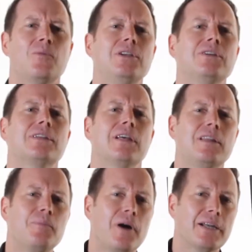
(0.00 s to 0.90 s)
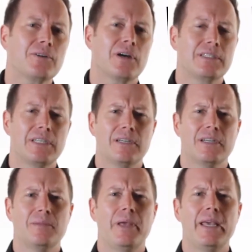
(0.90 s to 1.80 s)
when you set the buying
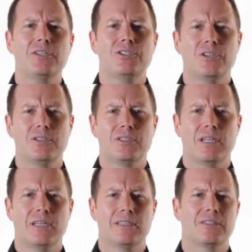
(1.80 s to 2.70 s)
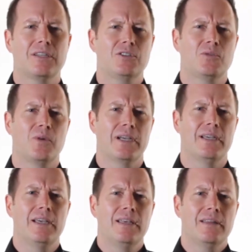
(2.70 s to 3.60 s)
criteria, make sure you set it in such a way
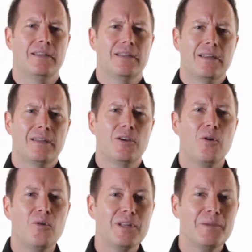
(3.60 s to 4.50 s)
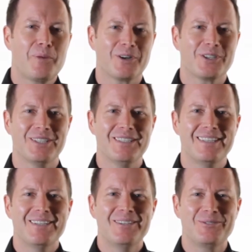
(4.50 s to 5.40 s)
that the only person
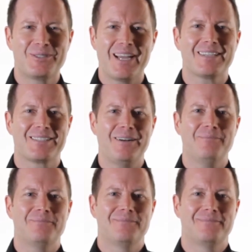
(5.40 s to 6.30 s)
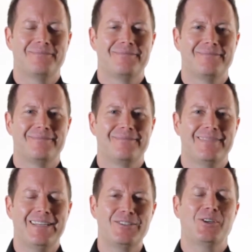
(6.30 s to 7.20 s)
who stacks up
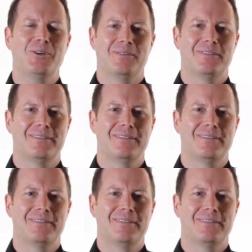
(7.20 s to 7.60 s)
is you.